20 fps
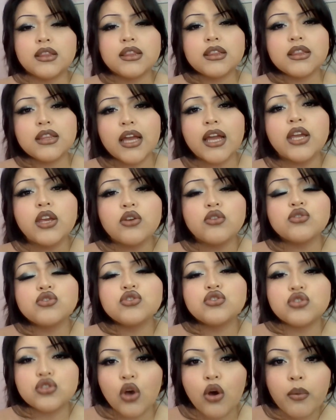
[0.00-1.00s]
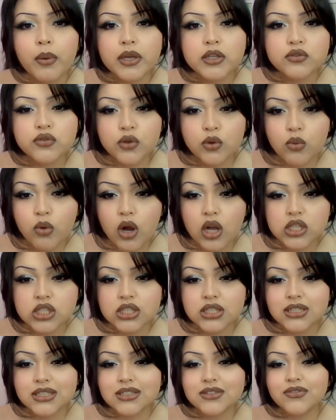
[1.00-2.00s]
Thank you so much for
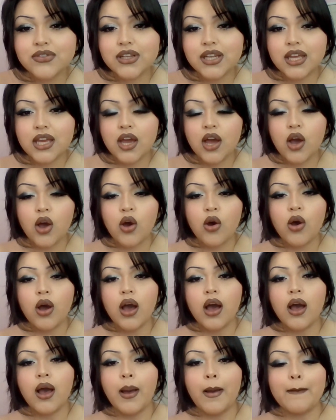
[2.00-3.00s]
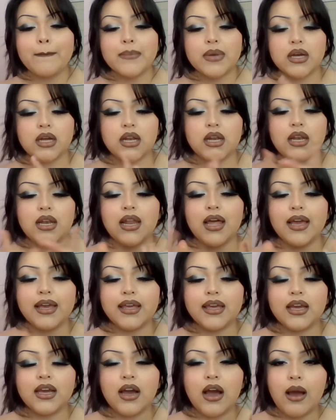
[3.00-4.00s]
watching this video. Like
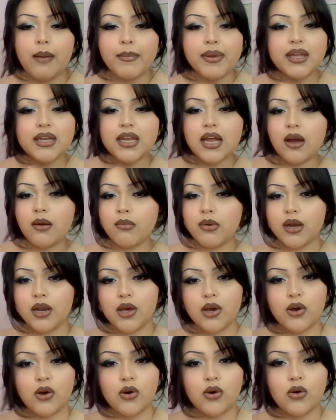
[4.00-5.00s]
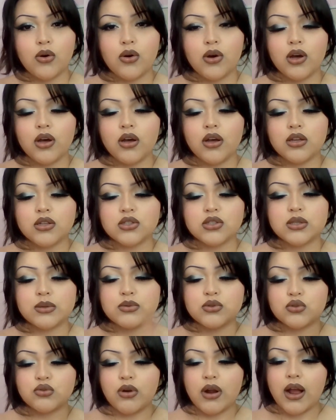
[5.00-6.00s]
and comment down below.
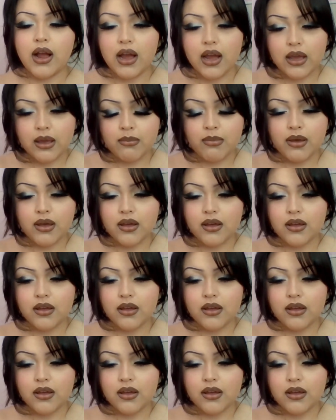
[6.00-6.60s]
Subscribe